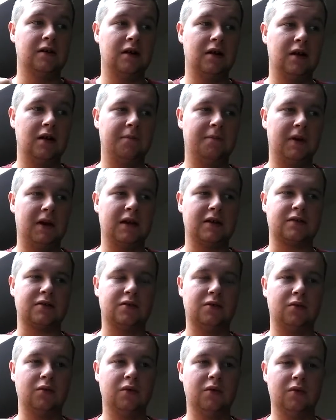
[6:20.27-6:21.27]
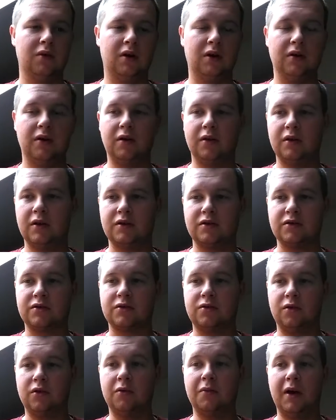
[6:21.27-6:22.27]
um, let's call them. Oh no, let's just
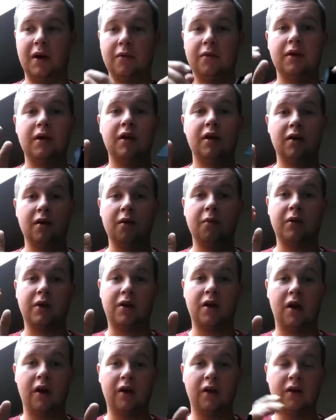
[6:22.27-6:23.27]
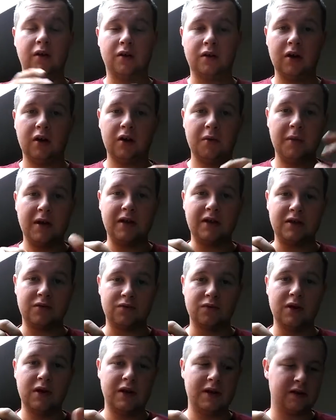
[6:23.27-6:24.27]
call them out. Gunnar, Gunnar make these
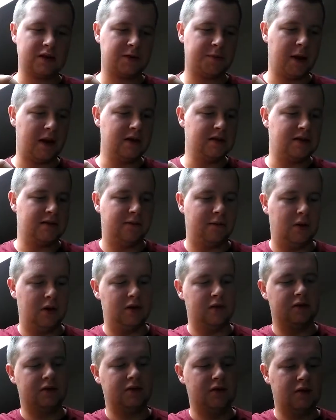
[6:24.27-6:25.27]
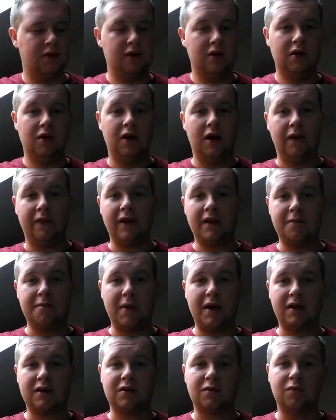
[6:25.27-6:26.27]
really expensive ones and they
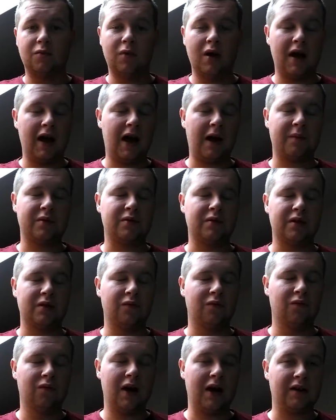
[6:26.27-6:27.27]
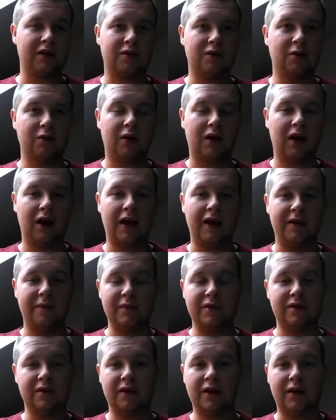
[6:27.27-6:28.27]
make some absolutely radical
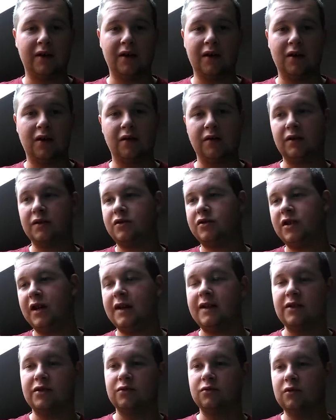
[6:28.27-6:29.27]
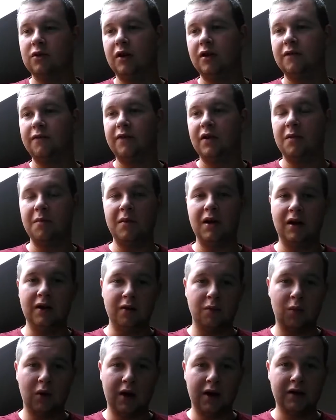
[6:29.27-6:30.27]
claims that they're going to like change your life in a
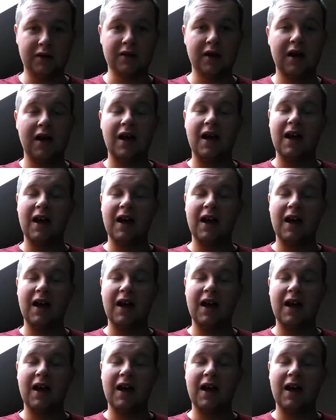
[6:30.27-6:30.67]
million ways.